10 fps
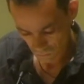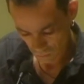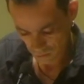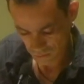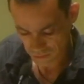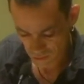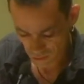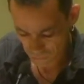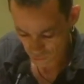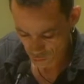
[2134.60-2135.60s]
It is here
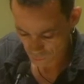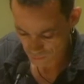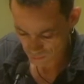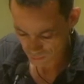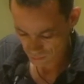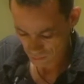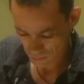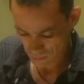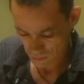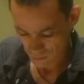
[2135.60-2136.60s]
when choice
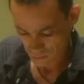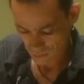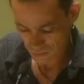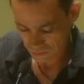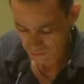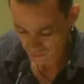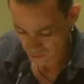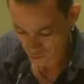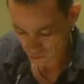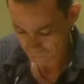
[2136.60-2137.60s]
has a
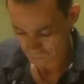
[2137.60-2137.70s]
fracture.